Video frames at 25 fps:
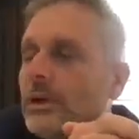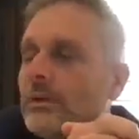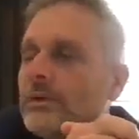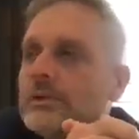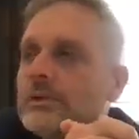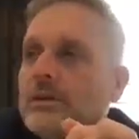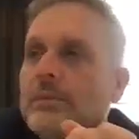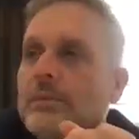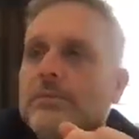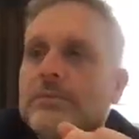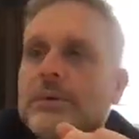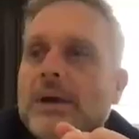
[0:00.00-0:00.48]

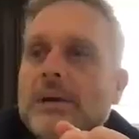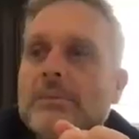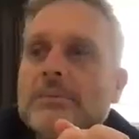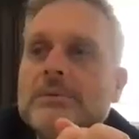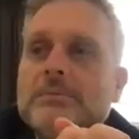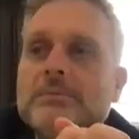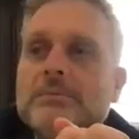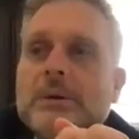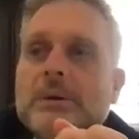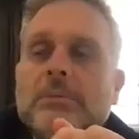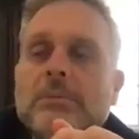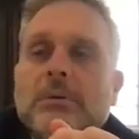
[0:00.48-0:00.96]

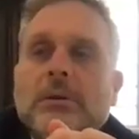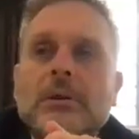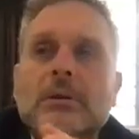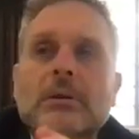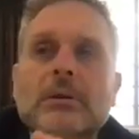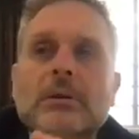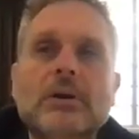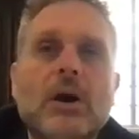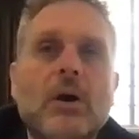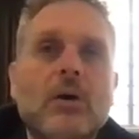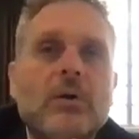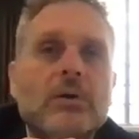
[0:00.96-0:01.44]
sometimes people
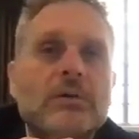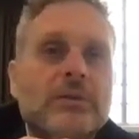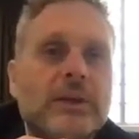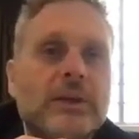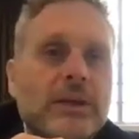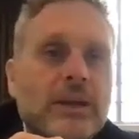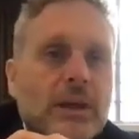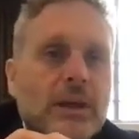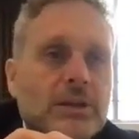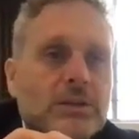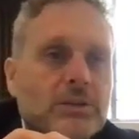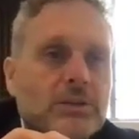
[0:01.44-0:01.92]
go on
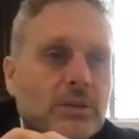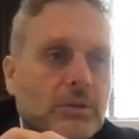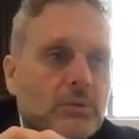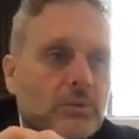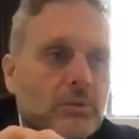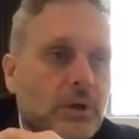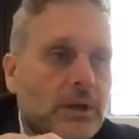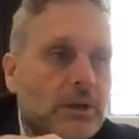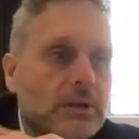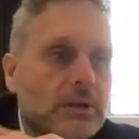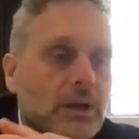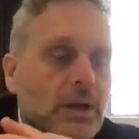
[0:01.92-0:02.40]
vacation,
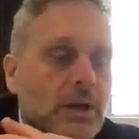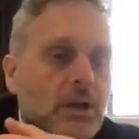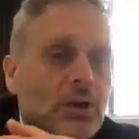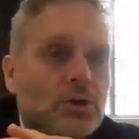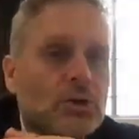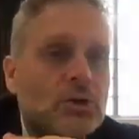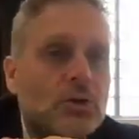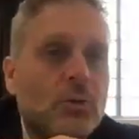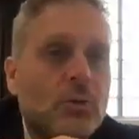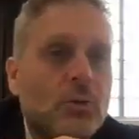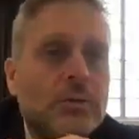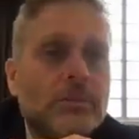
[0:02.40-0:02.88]
right?
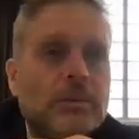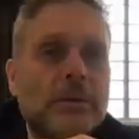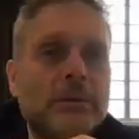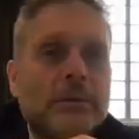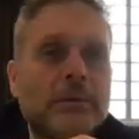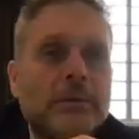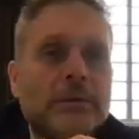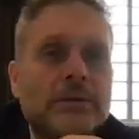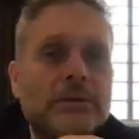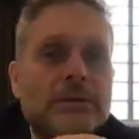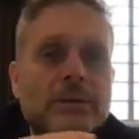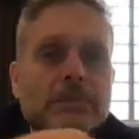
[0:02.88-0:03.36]
So when
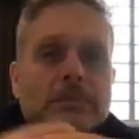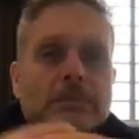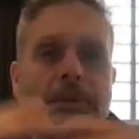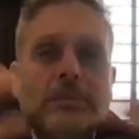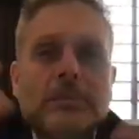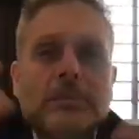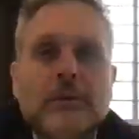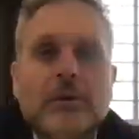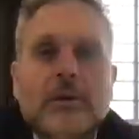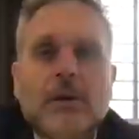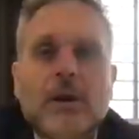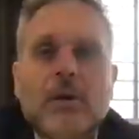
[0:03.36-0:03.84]
some
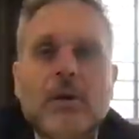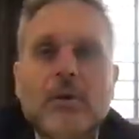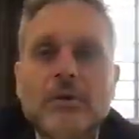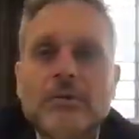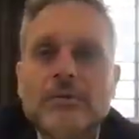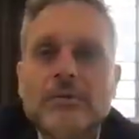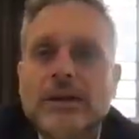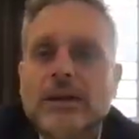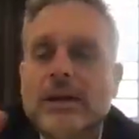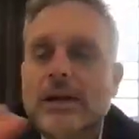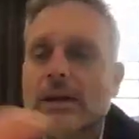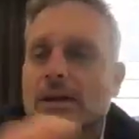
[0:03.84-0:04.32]
people go on
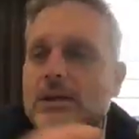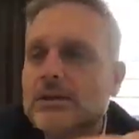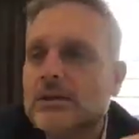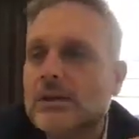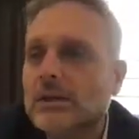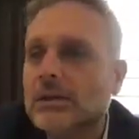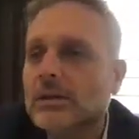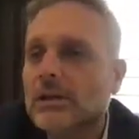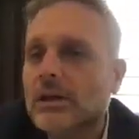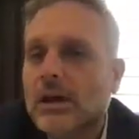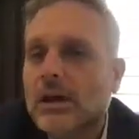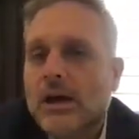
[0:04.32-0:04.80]

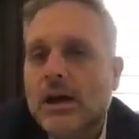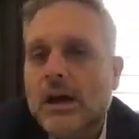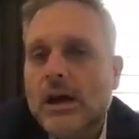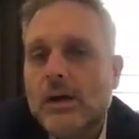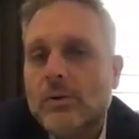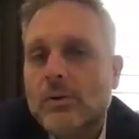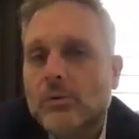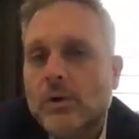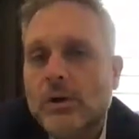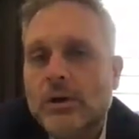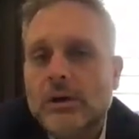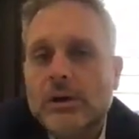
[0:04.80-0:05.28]
vacation,
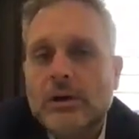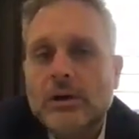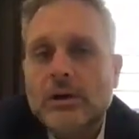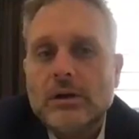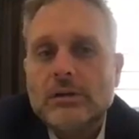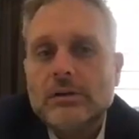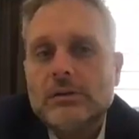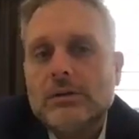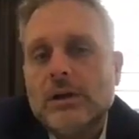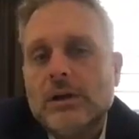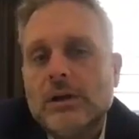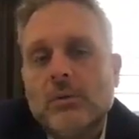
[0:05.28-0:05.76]
and they
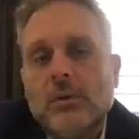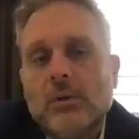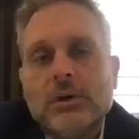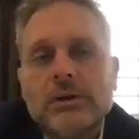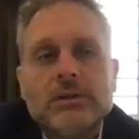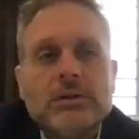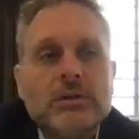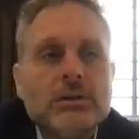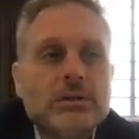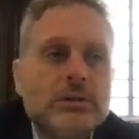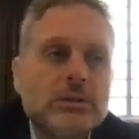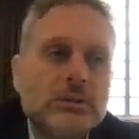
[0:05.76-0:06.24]

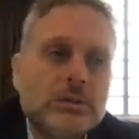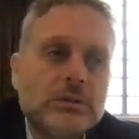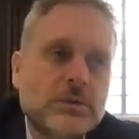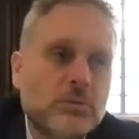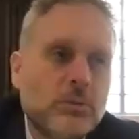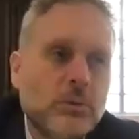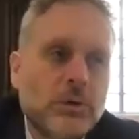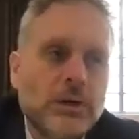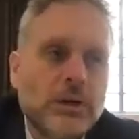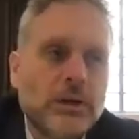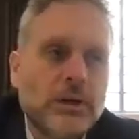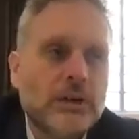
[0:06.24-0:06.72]
just
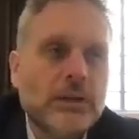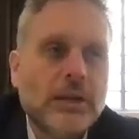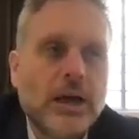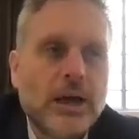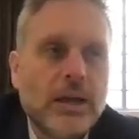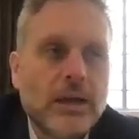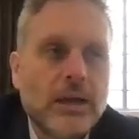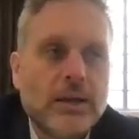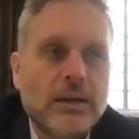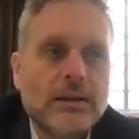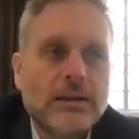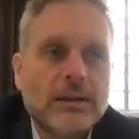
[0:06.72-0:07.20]
want
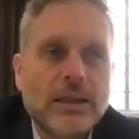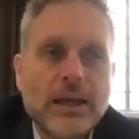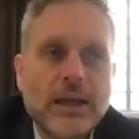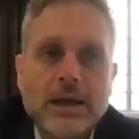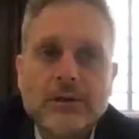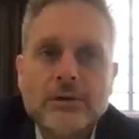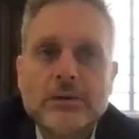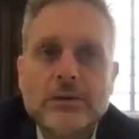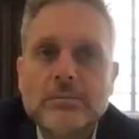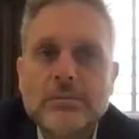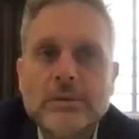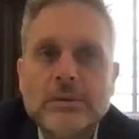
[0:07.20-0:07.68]
to lay
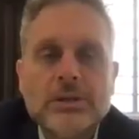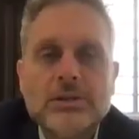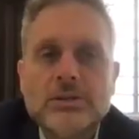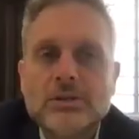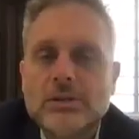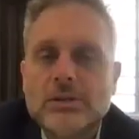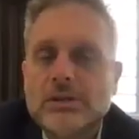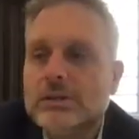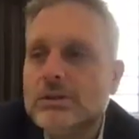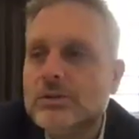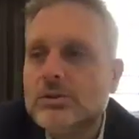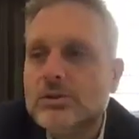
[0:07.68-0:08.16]
on the beach
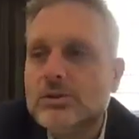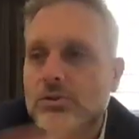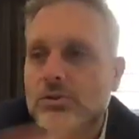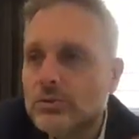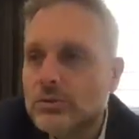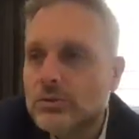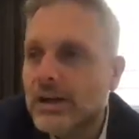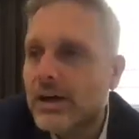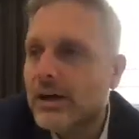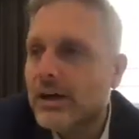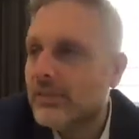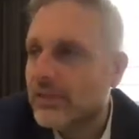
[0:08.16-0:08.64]
and
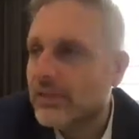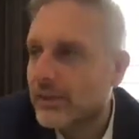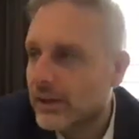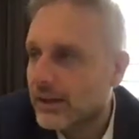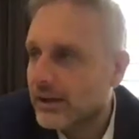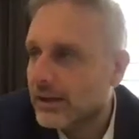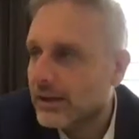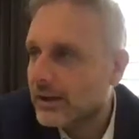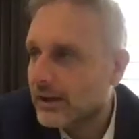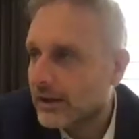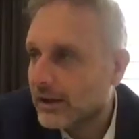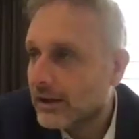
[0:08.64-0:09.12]
do
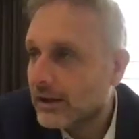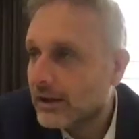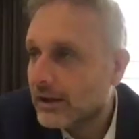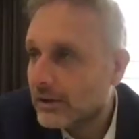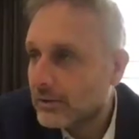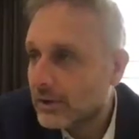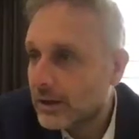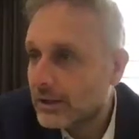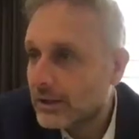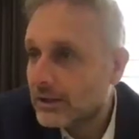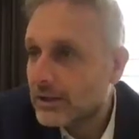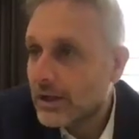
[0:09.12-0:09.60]
nothing,
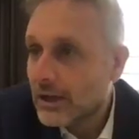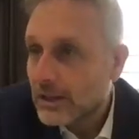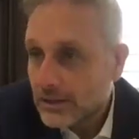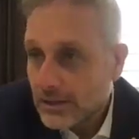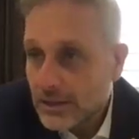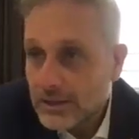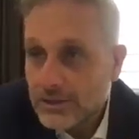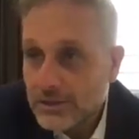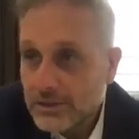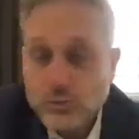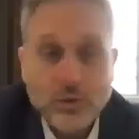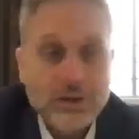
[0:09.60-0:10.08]
right?
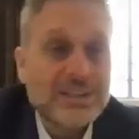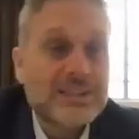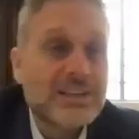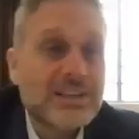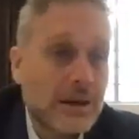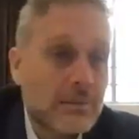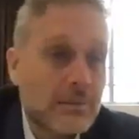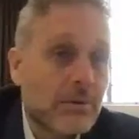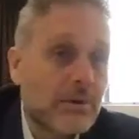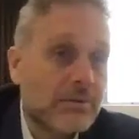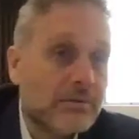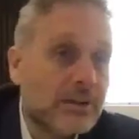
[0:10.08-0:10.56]
That's one
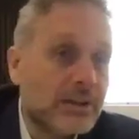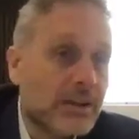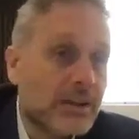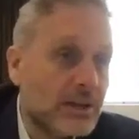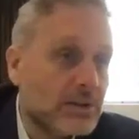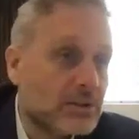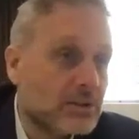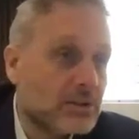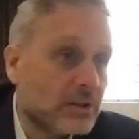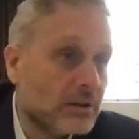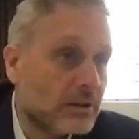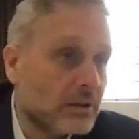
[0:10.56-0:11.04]
type of
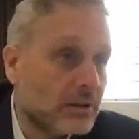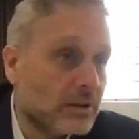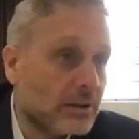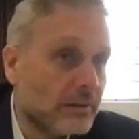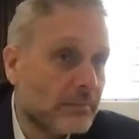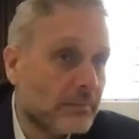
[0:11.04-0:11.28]
vacation.